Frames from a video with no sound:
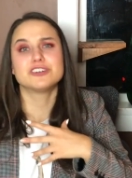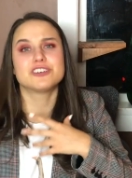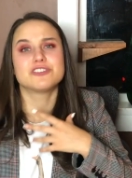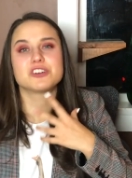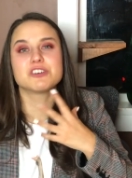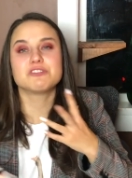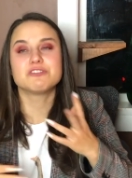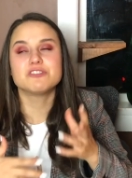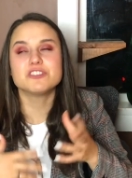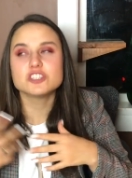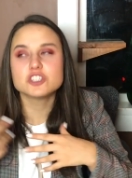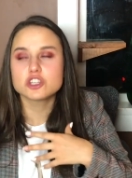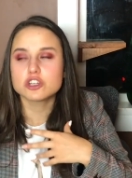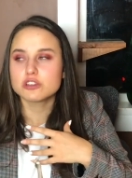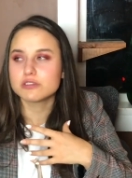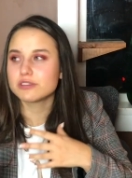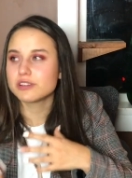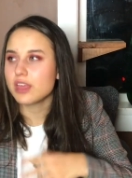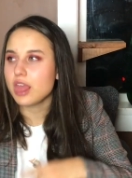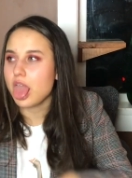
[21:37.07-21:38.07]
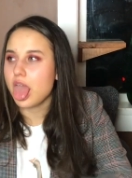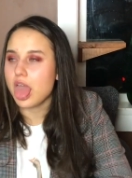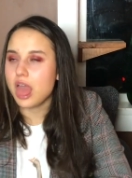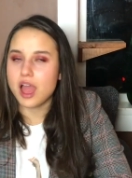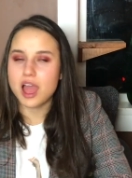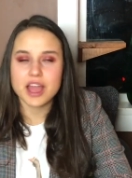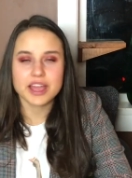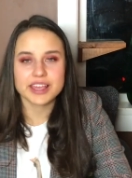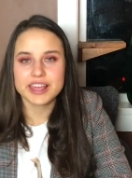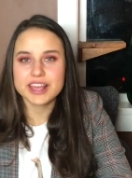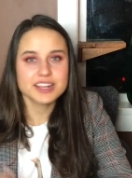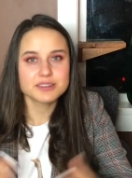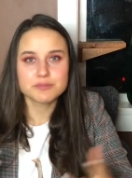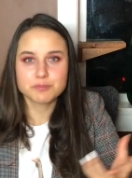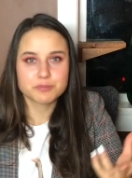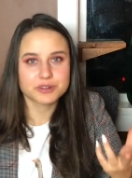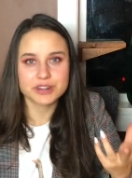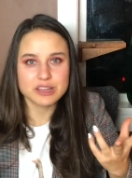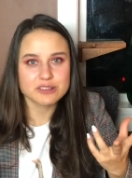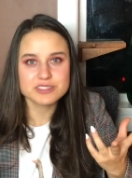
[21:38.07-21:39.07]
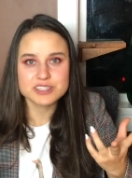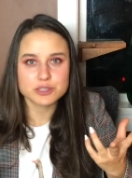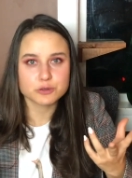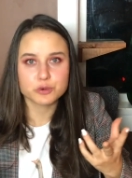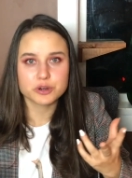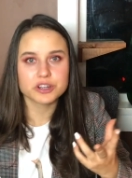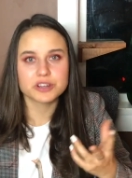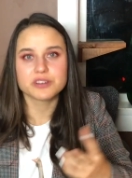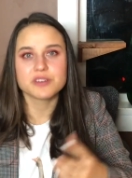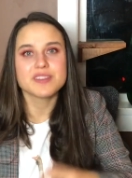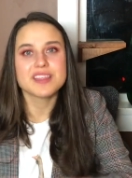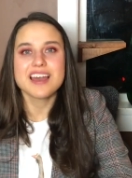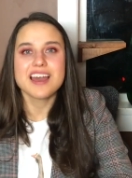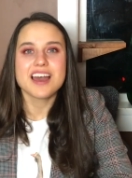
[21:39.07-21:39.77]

revision. I can't pronounce that word.